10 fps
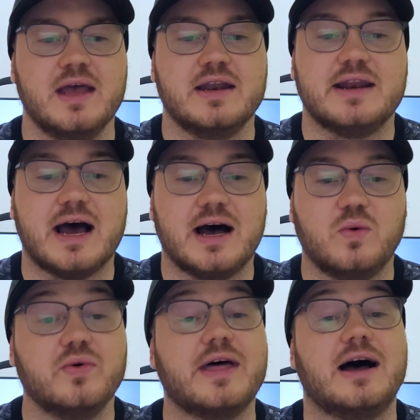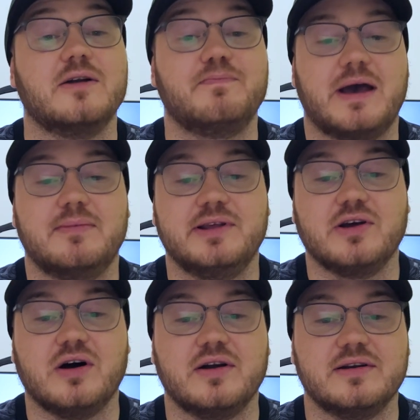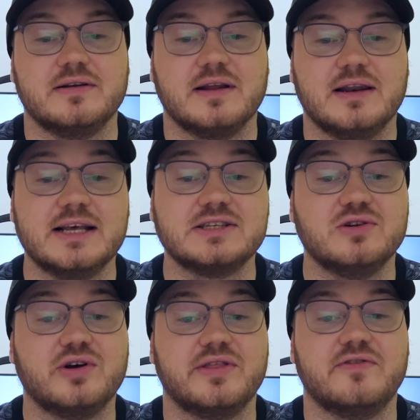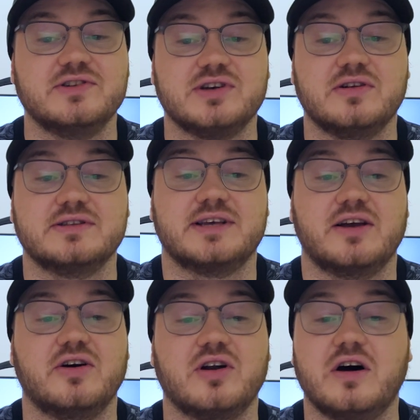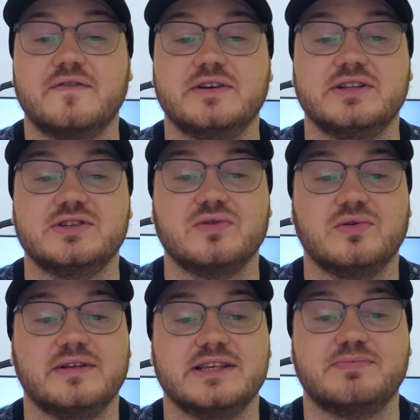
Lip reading: Now, without babbling on, let's look at the results I got after installing this